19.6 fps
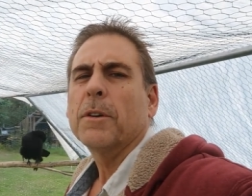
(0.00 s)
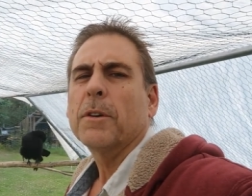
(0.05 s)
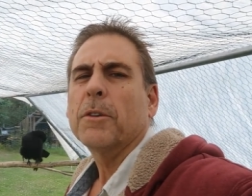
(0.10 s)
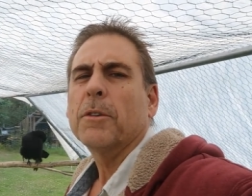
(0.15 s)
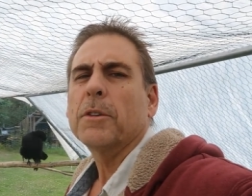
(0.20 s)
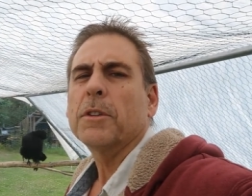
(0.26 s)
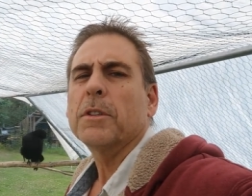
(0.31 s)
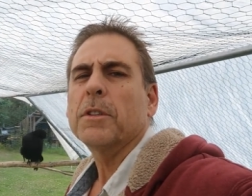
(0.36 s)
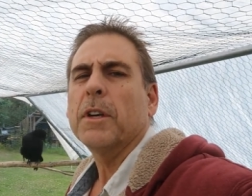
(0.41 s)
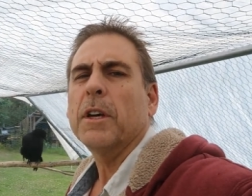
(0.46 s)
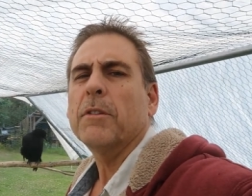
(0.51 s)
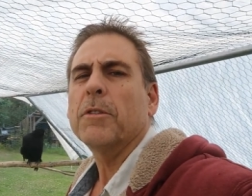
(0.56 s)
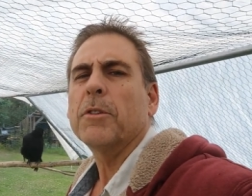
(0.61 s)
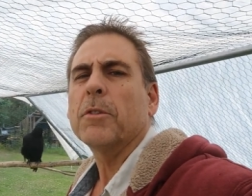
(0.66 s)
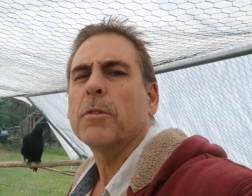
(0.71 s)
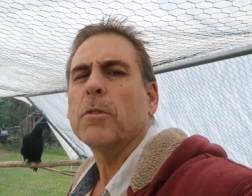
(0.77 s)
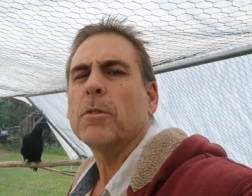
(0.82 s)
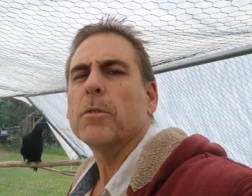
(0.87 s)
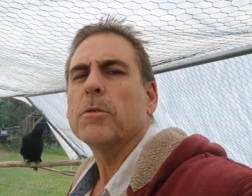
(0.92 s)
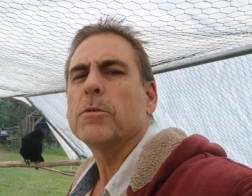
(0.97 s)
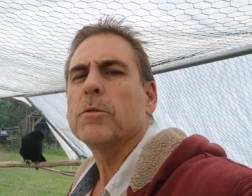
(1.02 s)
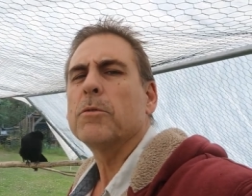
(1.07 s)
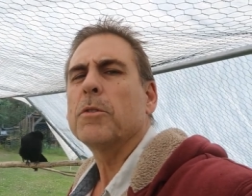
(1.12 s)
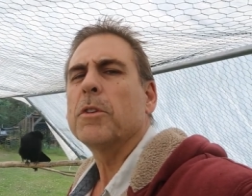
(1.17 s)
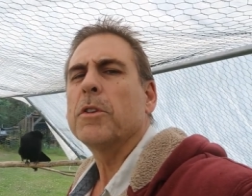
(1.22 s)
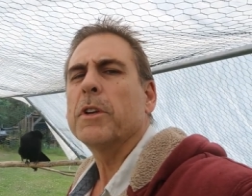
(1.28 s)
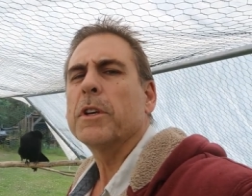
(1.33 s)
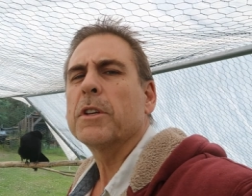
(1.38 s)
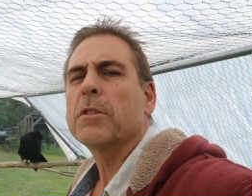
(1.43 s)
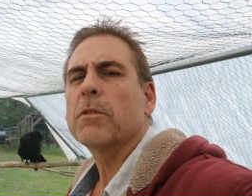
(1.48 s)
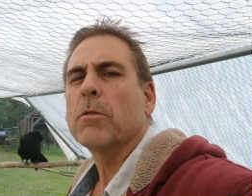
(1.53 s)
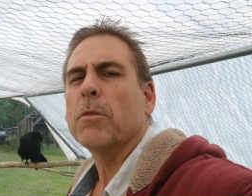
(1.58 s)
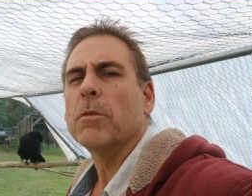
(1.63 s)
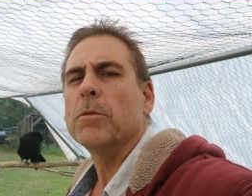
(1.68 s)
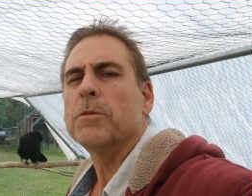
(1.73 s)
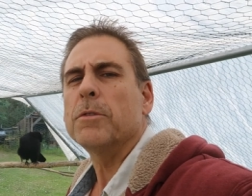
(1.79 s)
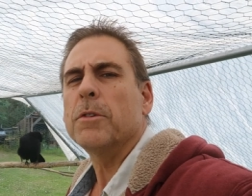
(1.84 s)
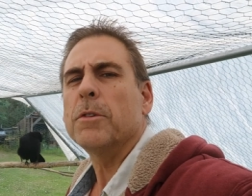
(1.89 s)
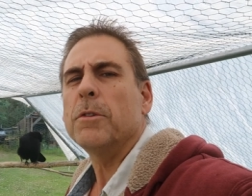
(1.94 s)
could a seven year old do the things
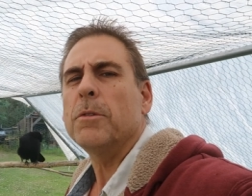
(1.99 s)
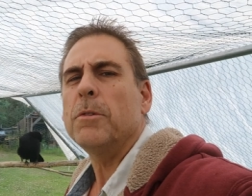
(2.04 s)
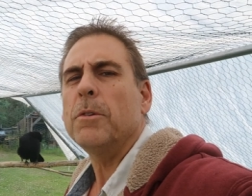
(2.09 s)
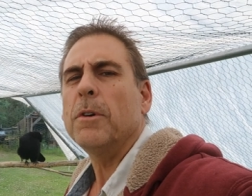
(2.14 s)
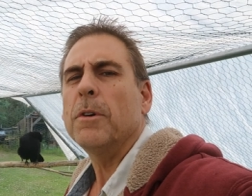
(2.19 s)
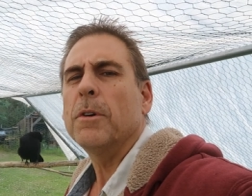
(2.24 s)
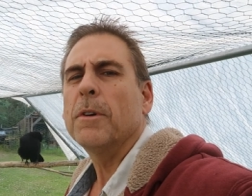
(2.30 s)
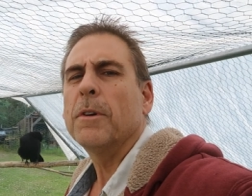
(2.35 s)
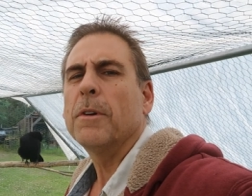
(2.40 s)
crows do?